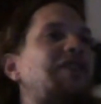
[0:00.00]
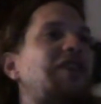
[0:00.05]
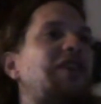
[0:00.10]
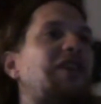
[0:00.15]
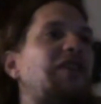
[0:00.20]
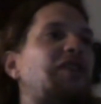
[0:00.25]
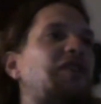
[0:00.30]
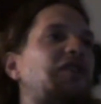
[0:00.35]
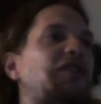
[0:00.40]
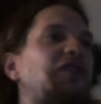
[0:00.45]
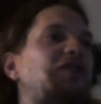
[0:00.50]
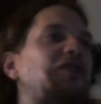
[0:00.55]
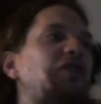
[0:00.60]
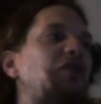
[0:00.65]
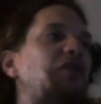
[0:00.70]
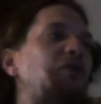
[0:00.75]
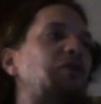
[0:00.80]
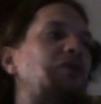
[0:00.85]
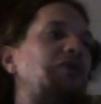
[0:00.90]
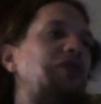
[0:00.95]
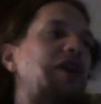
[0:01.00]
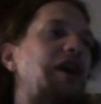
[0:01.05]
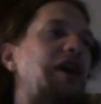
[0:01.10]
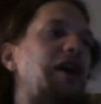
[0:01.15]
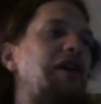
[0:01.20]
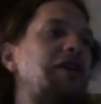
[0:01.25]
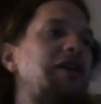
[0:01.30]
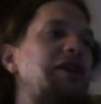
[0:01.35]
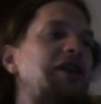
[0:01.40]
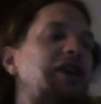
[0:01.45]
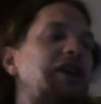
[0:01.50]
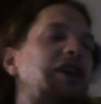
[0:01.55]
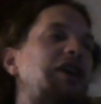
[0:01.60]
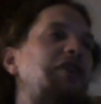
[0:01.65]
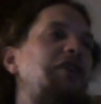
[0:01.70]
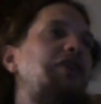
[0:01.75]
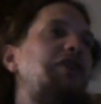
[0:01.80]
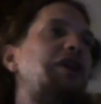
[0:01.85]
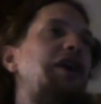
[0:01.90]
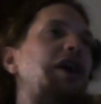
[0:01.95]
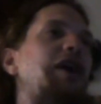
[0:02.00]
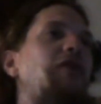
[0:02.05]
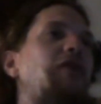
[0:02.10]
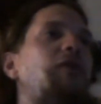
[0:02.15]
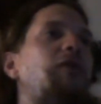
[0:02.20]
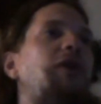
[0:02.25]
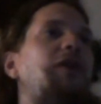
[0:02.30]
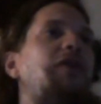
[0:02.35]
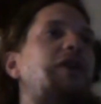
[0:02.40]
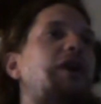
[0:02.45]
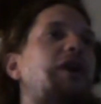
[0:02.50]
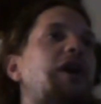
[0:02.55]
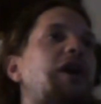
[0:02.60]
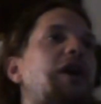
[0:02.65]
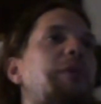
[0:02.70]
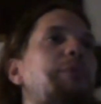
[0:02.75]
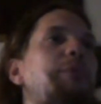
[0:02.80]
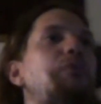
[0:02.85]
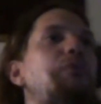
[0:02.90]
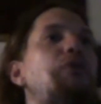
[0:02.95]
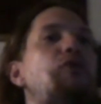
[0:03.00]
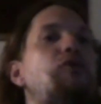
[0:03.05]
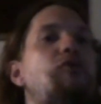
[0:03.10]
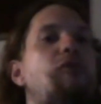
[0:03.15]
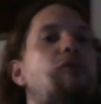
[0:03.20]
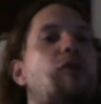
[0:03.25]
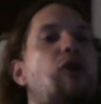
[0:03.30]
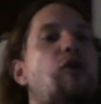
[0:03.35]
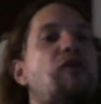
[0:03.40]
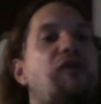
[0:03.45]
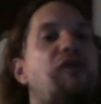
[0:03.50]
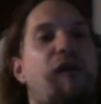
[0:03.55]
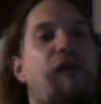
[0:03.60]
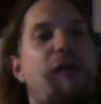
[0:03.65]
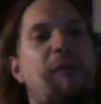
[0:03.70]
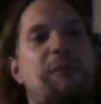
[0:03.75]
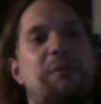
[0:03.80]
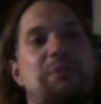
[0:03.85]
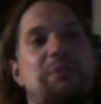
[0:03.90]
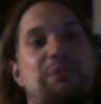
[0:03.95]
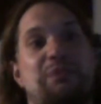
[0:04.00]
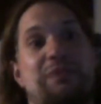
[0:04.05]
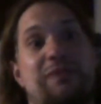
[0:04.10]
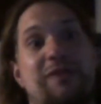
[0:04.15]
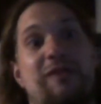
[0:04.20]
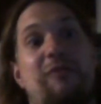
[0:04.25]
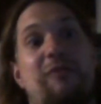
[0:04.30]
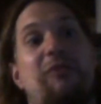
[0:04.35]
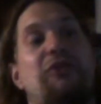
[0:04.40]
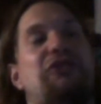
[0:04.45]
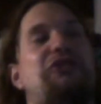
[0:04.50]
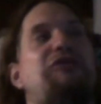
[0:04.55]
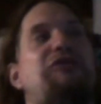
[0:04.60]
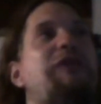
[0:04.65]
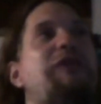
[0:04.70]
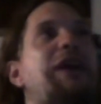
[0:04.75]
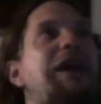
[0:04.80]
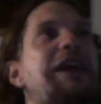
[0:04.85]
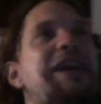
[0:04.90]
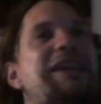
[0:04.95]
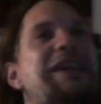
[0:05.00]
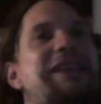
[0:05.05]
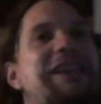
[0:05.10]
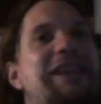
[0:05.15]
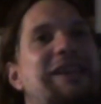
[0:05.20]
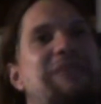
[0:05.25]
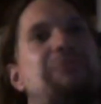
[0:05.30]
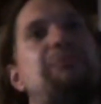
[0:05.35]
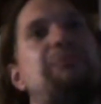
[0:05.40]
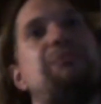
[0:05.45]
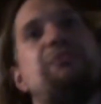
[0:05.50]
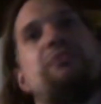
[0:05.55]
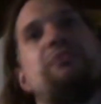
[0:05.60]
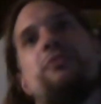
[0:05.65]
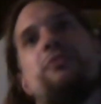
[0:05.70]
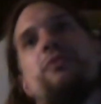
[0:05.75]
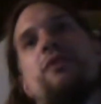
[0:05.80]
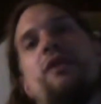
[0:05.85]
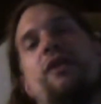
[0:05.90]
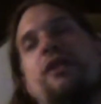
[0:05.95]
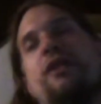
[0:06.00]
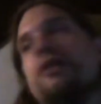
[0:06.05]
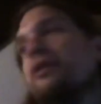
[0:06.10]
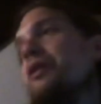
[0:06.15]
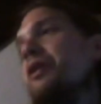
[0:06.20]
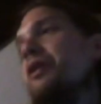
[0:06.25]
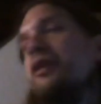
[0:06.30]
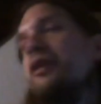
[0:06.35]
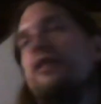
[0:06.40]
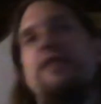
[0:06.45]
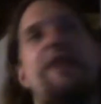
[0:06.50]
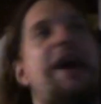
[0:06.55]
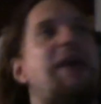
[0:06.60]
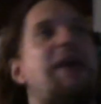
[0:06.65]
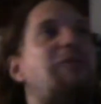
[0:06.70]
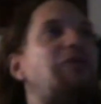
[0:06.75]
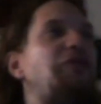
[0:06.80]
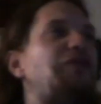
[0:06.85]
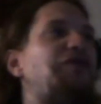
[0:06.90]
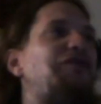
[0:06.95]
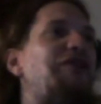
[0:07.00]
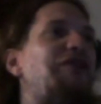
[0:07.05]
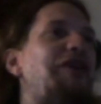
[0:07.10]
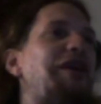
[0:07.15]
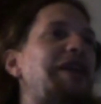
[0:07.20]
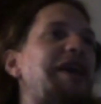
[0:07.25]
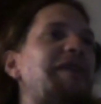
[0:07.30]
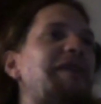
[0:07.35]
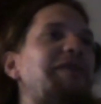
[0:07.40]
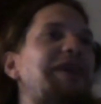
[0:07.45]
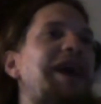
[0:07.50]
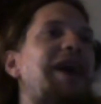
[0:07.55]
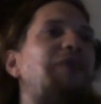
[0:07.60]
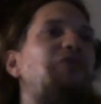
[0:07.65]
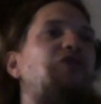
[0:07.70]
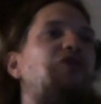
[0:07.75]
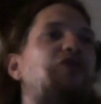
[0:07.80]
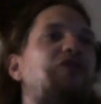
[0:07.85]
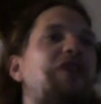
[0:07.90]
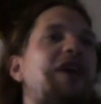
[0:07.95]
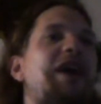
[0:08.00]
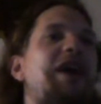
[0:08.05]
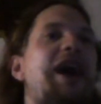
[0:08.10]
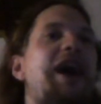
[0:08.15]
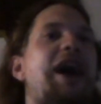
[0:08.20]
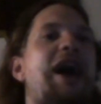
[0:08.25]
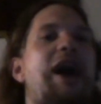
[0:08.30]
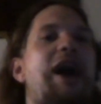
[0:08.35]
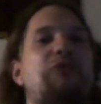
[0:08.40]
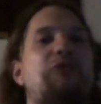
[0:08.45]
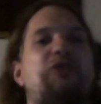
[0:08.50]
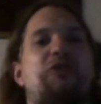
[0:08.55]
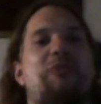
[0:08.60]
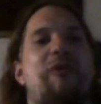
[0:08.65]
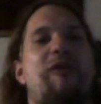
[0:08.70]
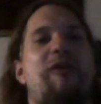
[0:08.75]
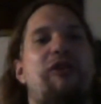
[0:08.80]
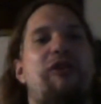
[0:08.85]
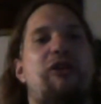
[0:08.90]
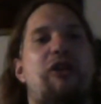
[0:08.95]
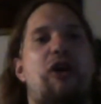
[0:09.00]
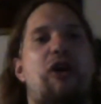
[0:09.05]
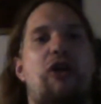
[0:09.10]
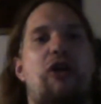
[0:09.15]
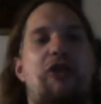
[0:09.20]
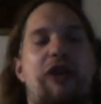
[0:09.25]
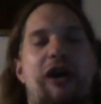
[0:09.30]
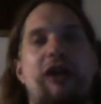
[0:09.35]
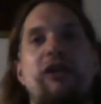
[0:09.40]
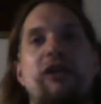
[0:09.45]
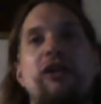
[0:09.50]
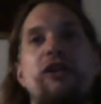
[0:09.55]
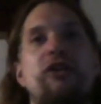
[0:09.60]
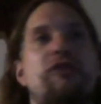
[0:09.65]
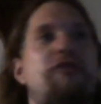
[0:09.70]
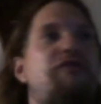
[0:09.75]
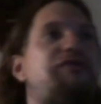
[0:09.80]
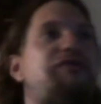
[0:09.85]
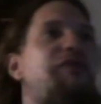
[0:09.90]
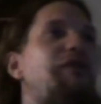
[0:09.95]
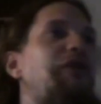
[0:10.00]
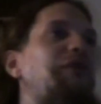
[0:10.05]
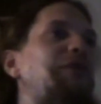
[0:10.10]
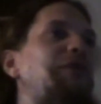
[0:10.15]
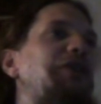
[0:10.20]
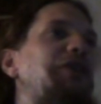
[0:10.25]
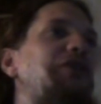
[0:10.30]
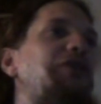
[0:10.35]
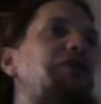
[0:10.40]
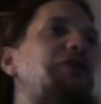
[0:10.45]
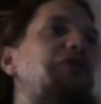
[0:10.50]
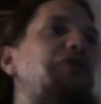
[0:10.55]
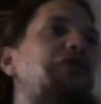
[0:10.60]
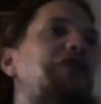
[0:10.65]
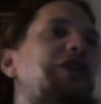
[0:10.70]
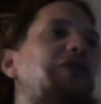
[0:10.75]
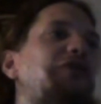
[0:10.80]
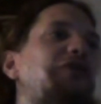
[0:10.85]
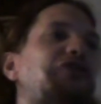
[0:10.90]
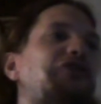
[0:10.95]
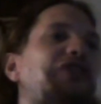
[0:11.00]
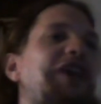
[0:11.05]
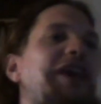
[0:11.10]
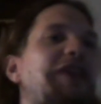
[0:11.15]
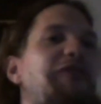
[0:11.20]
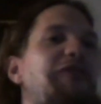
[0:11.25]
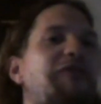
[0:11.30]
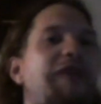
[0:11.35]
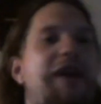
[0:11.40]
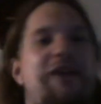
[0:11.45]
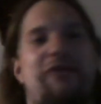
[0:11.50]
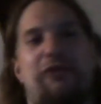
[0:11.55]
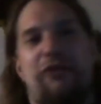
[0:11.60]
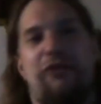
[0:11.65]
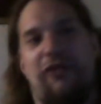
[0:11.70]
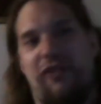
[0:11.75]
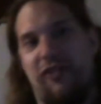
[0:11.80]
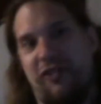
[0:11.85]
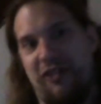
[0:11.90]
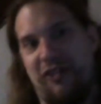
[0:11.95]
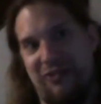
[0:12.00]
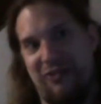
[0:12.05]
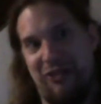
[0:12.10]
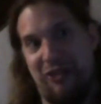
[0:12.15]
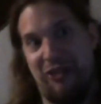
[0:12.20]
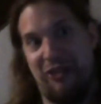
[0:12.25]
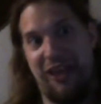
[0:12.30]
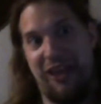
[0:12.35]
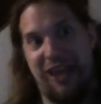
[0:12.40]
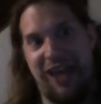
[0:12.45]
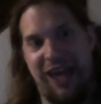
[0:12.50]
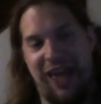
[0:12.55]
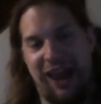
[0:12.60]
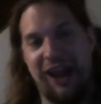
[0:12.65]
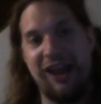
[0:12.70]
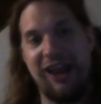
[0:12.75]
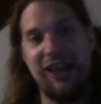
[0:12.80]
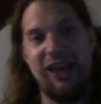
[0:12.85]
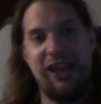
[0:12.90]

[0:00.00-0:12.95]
Institute and the moon rover was great, and that was fun. How he outsmarted all the four-wheelers and other sand drivers and stuff that they had.